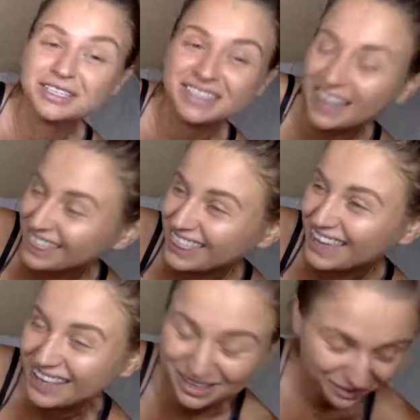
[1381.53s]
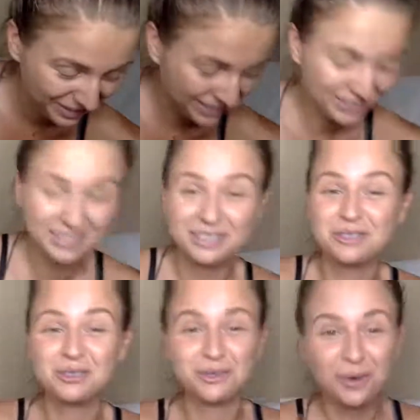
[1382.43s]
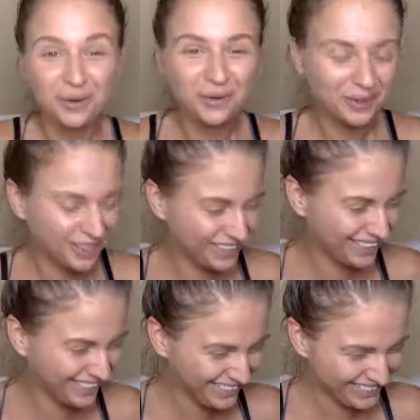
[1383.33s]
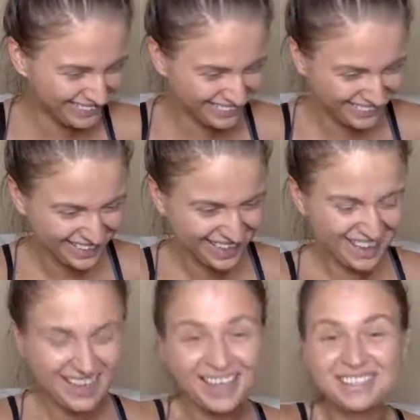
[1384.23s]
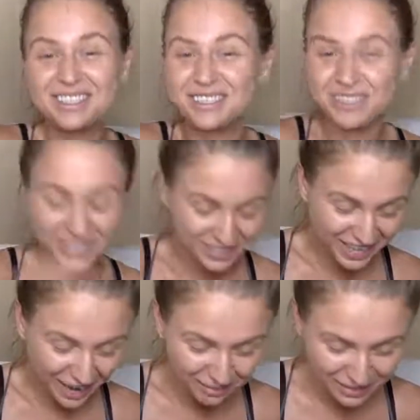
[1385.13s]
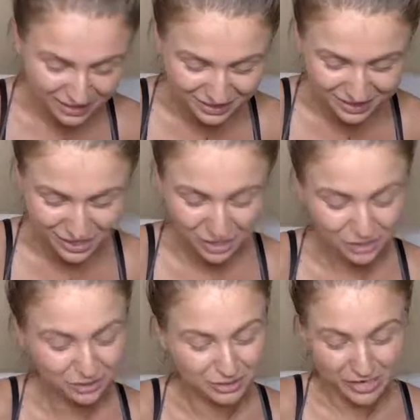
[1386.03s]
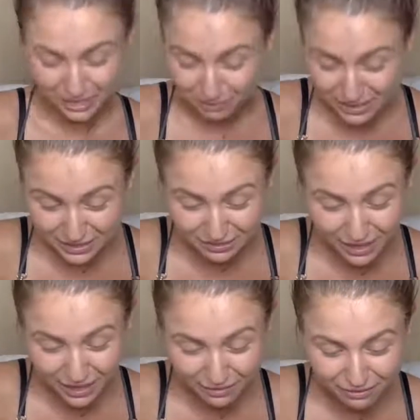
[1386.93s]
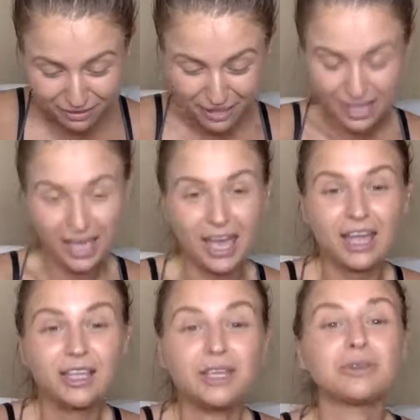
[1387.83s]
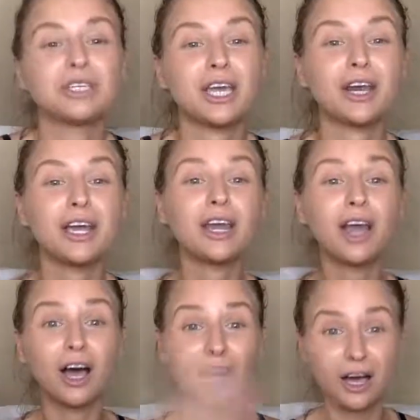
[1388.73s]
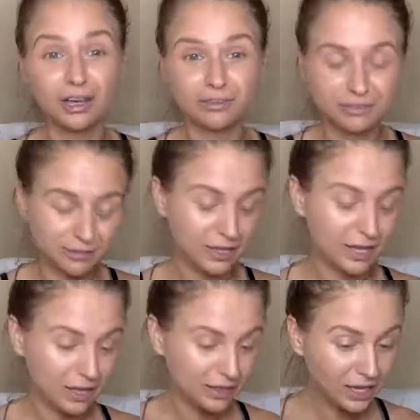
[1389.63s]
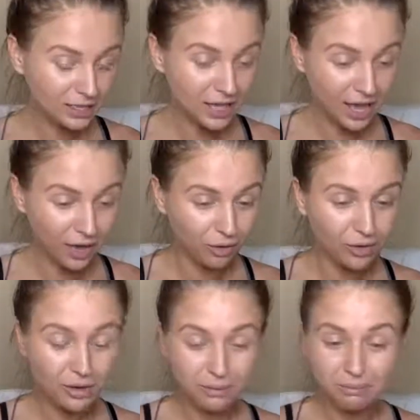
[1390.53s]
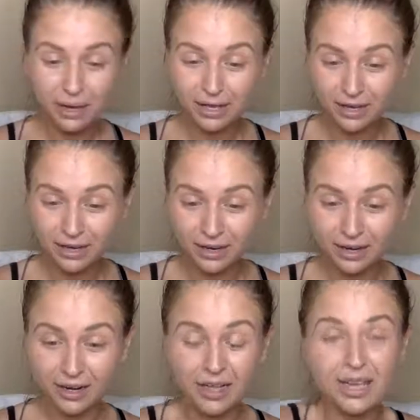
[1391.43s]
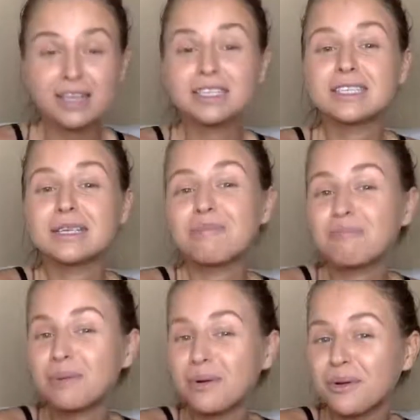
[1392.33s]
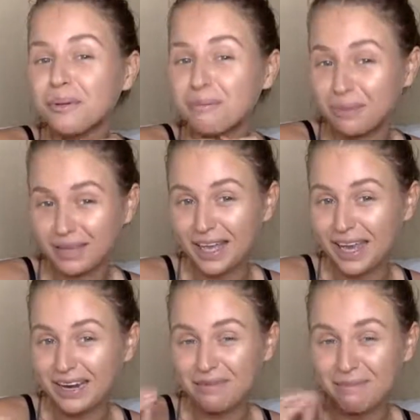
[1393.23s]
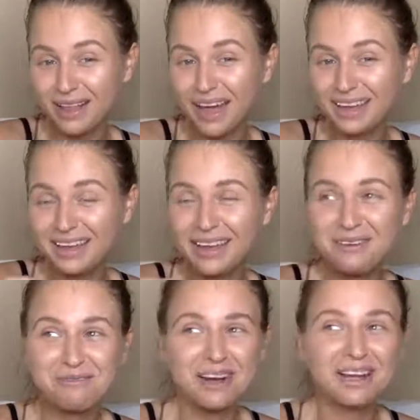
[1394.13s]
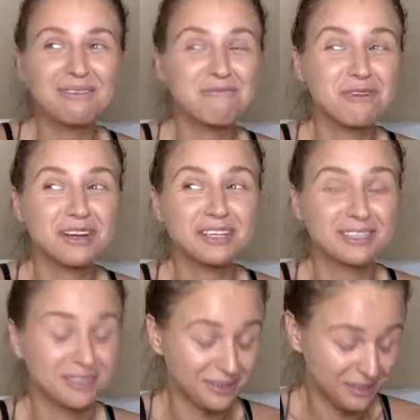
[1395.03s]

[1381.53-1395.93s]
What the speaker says: nothing you can control. It just happens. You take a piece of knife and you tear it off. That's how my year in simple, plain, black and white was